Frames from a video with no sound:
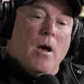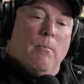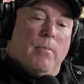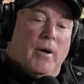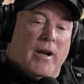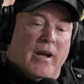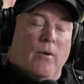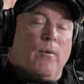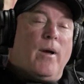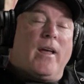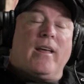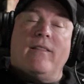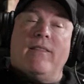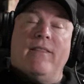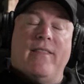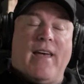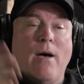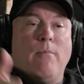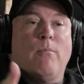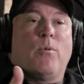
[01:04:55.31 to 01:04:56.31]
But anyway,
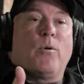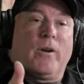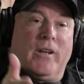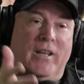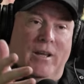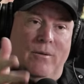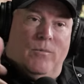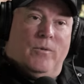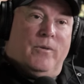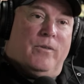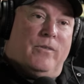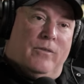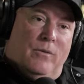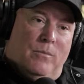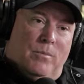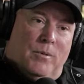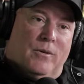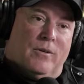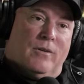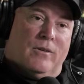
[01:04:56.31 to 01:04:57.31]
that board game was
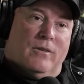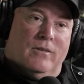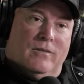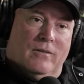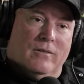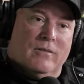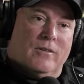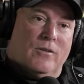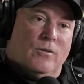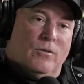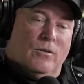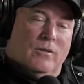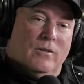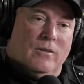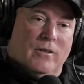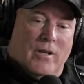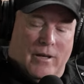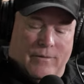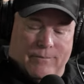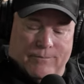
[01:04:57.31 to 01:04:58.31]
super
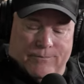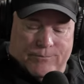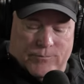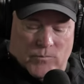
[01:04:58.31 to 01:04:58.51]
Nice. Yeah.